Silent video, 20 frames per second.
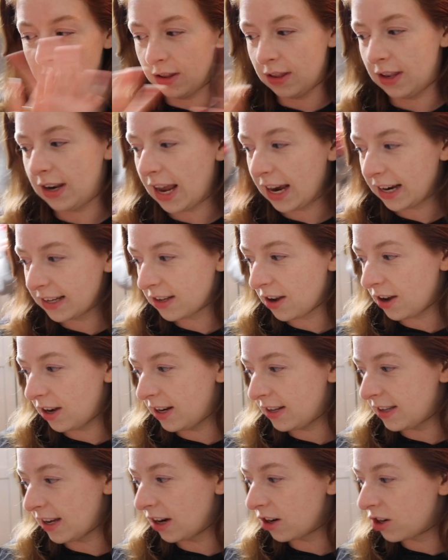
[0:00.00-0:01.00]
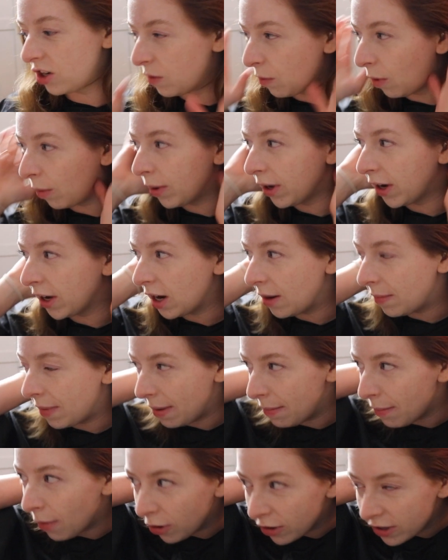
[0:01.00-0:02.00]
the next kind of section is probably going to
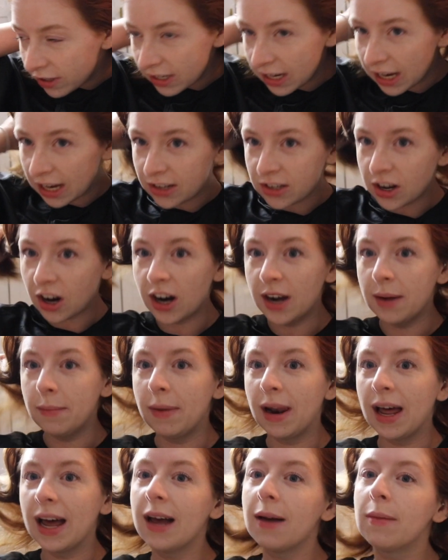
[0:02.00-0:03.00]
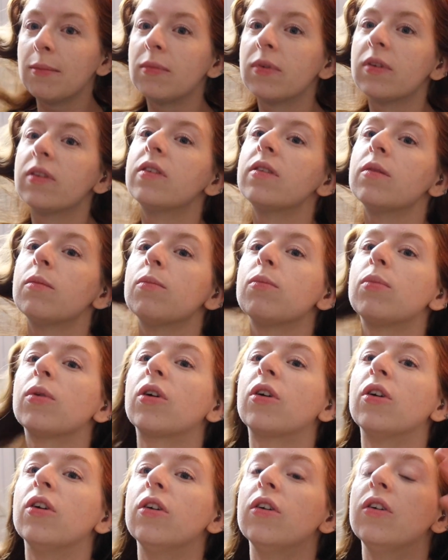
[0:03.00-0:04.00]
be mostly a time lapse
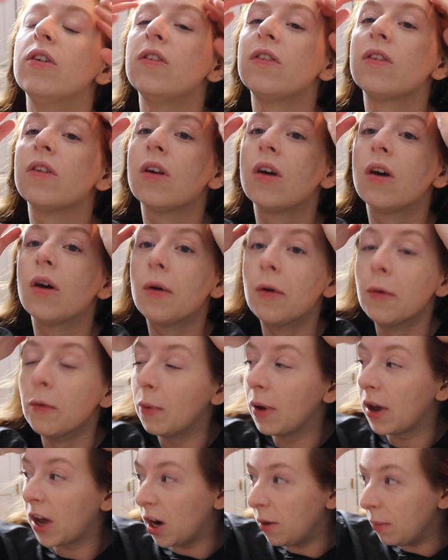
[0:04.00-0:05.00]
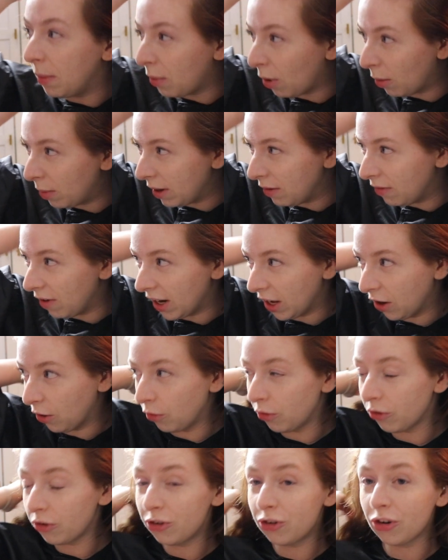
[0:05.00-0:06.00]
because we're going to be probably really
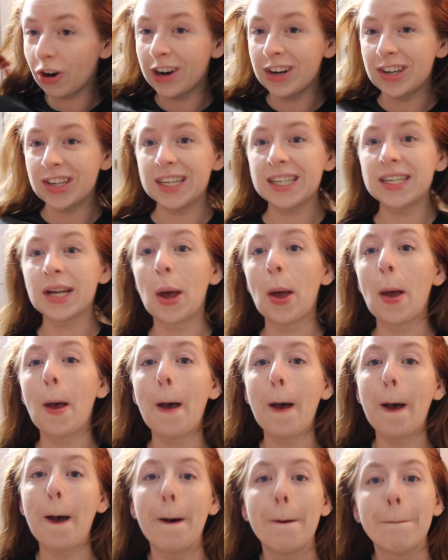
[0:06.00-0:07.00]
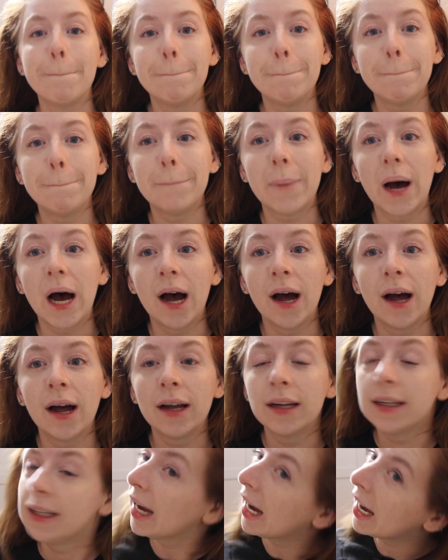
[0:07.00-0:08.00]
concentrated. But
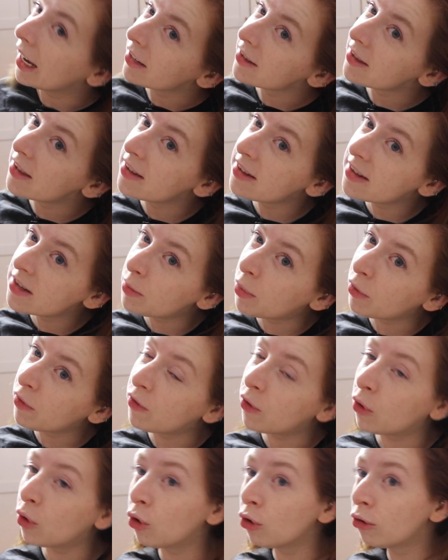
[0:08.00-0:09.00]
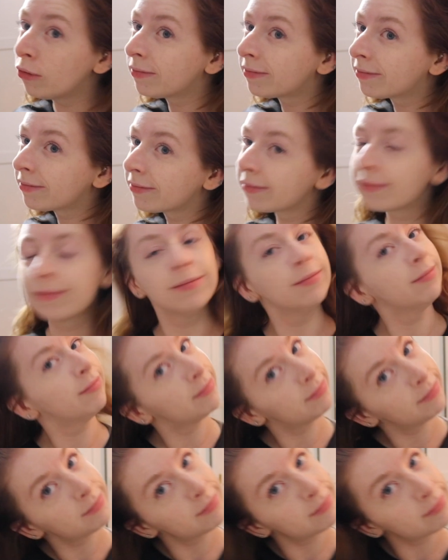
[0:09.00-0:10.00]
yes, this is a before
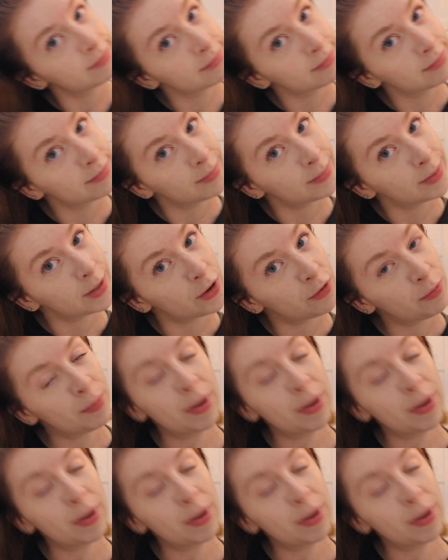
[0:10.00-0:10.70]
of